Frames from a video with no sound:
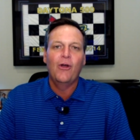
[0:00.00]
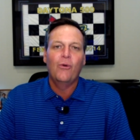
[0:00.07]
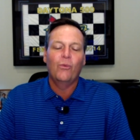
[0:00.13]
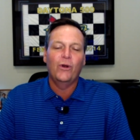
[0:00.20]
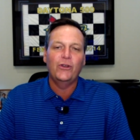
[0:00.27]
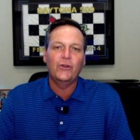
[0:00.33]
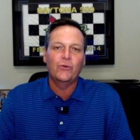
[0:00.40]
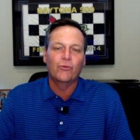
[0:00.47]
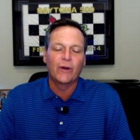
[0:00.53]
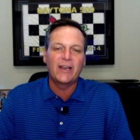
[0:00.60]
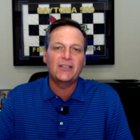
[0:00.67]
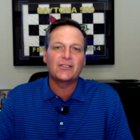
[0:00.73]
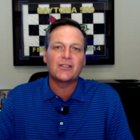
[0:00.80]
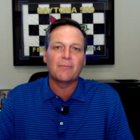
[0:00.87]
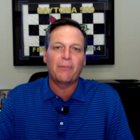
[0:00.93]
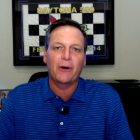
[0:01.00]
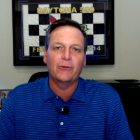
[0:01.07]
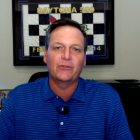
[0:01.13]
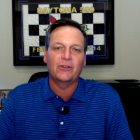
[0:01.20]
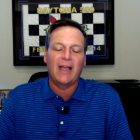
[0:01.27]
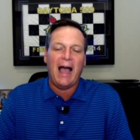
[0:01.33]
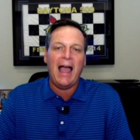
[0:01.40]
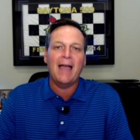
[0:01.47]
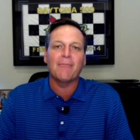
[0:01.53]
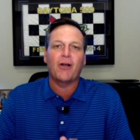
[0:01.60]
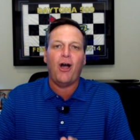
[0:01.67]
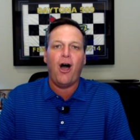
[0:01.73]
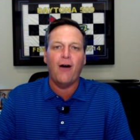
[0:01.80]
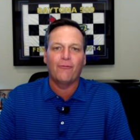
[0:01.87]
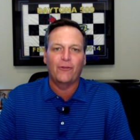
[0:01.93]
When you reach the postseason, I am
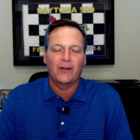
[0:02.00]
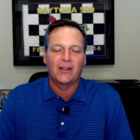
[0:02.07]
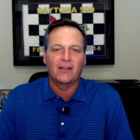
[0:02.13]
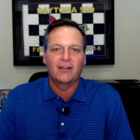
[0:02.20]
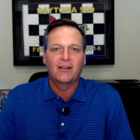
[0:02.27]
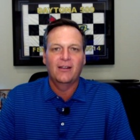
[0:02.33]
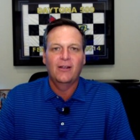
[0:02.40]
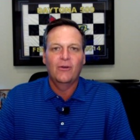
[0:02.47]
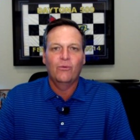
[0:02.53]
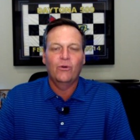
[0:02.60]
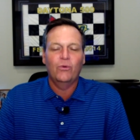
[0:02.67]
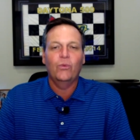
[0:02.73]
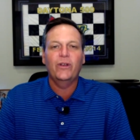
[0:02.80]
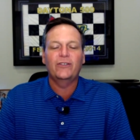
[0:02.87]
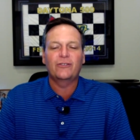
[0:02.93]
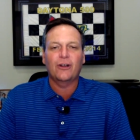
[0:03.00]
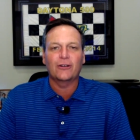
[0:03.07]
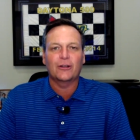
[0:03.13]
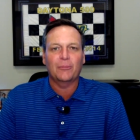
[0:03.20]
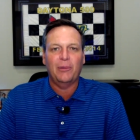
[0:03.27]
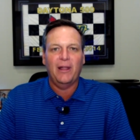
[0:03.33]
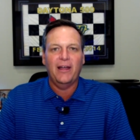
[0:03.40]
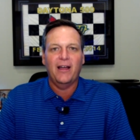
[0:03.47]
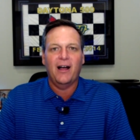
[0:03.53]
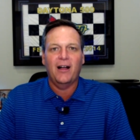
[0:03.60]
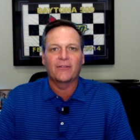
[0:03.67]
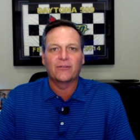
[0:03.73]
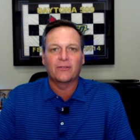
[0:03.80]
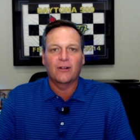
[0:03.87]
confident when we start the playoffs,